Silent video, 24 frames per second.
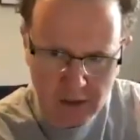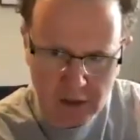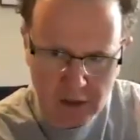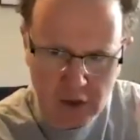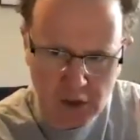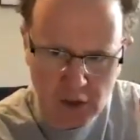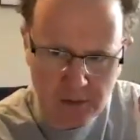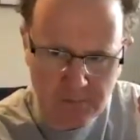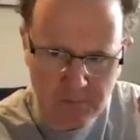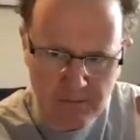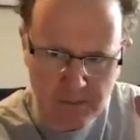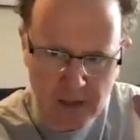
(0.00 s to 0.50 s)

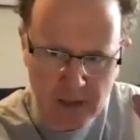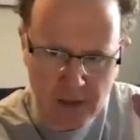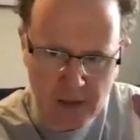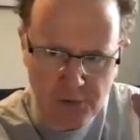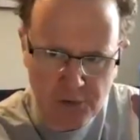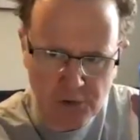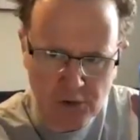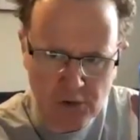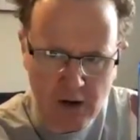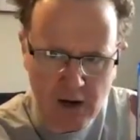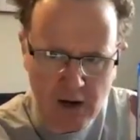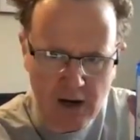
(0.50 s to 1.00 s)

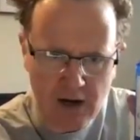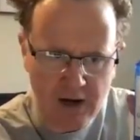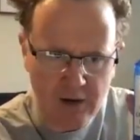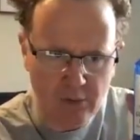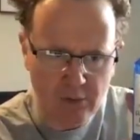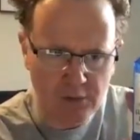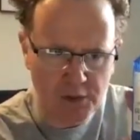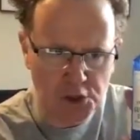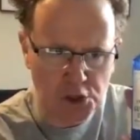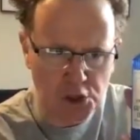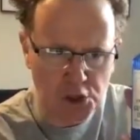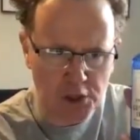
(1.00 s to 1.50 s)
Gunpowder
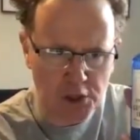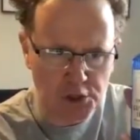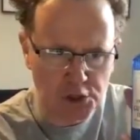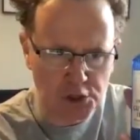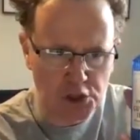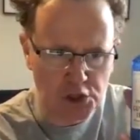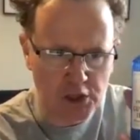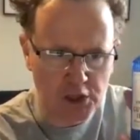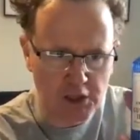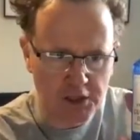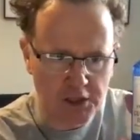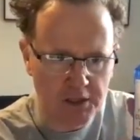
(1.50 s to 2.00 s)
Irish
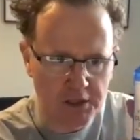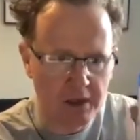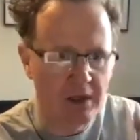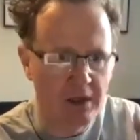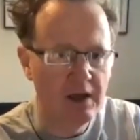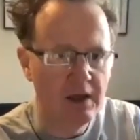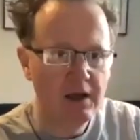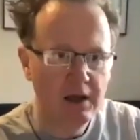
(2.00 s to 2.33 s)
Gin.